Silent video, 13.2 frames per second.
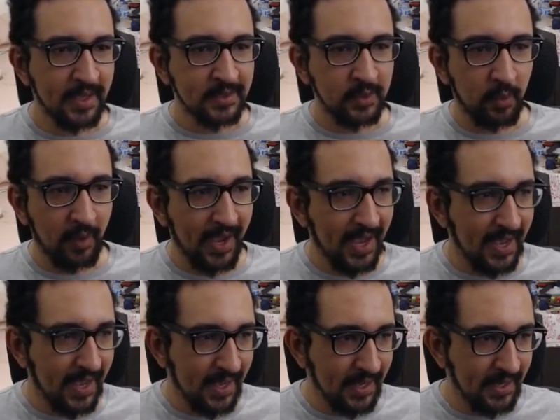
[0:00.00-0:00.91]
So,
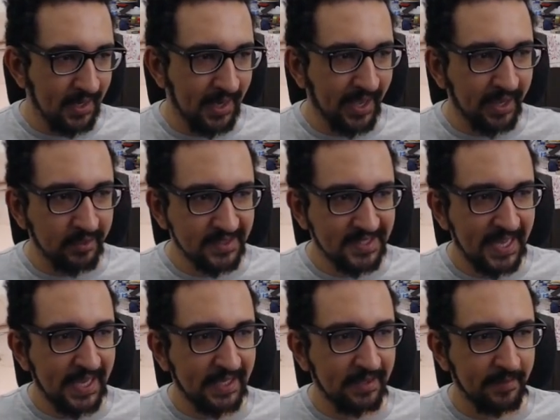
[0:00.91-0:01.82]
like I
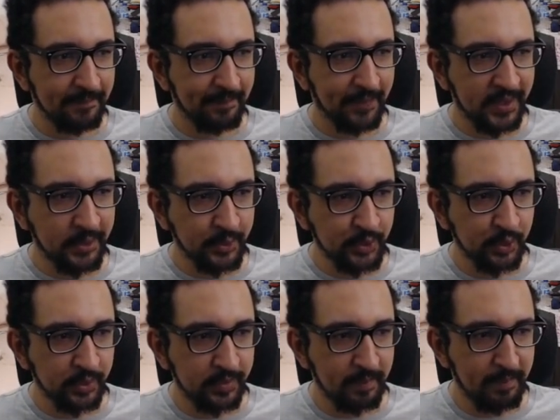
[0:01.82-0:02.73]
said, you
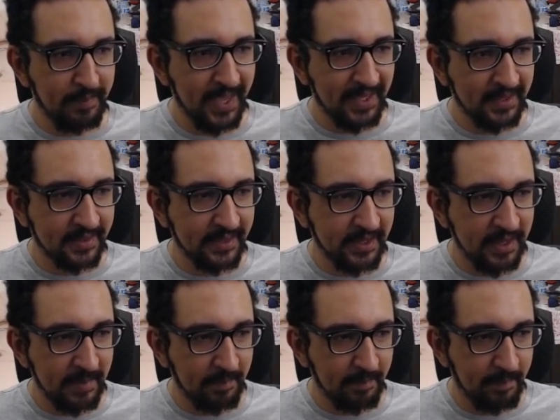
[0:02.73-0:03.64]
should make
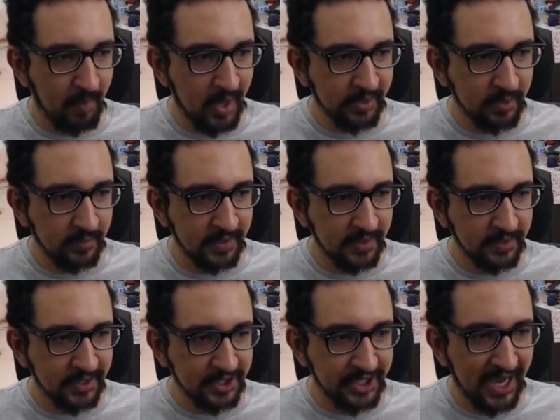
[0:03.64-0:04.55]

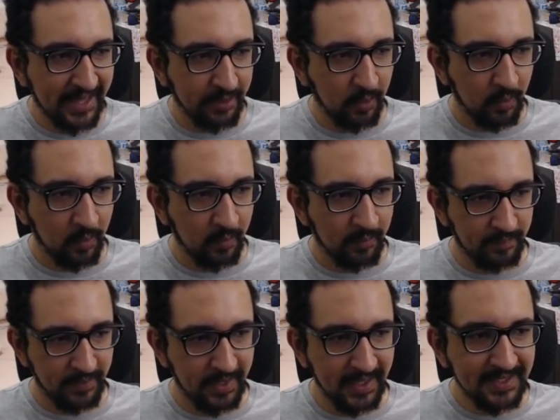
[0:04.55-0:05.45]
the shadow
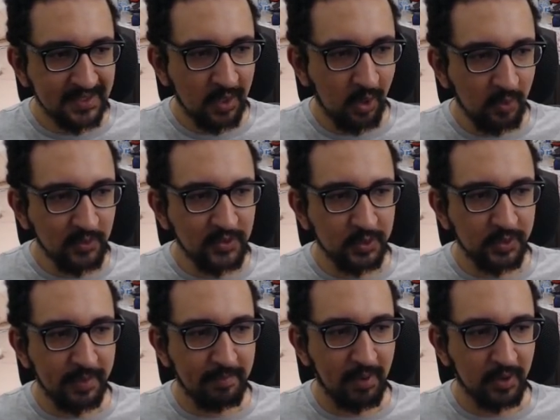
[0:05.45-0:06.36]
as close to
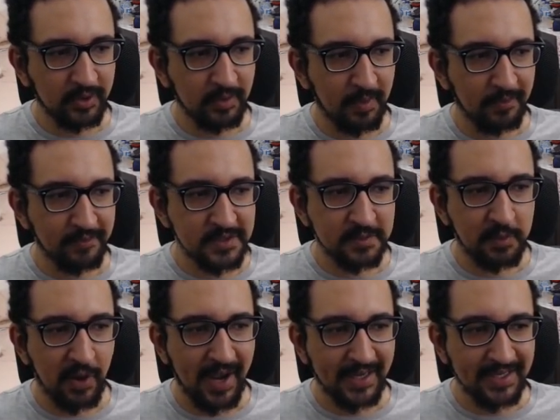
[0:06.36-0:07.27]
the bottom of the
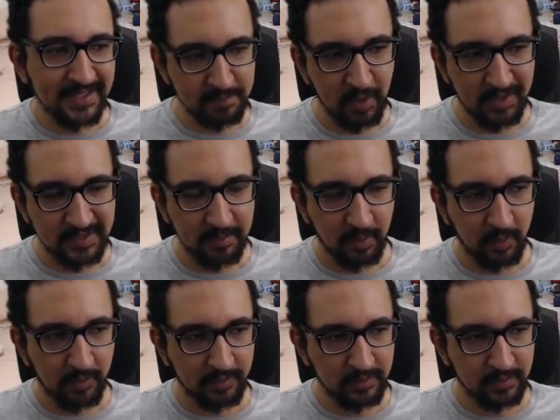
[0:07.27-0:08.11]
sprite as possible.